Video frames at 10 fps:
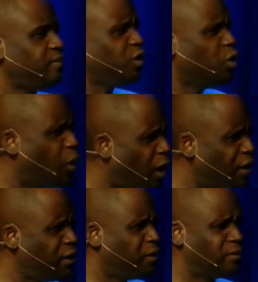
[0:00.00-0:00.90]
Who are
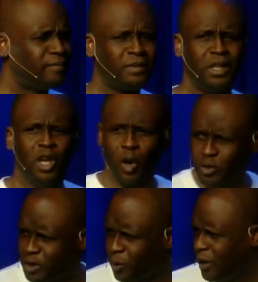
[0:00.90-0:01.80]
you?
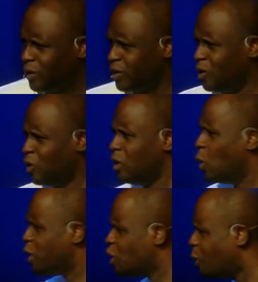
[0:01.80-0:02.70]
Who's the real you
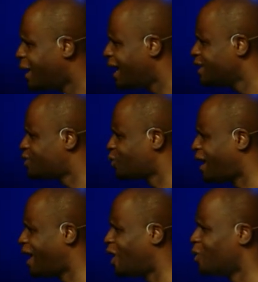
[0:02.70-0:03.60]
when nobody's
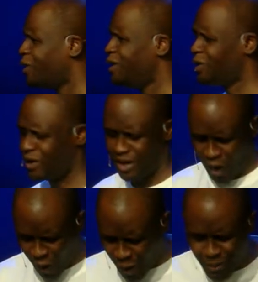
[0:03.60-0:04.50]
around, when you're
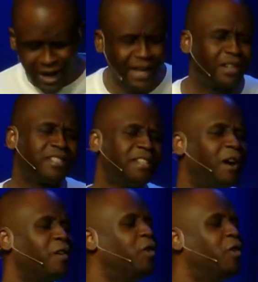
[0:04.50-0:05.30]
all by yourself?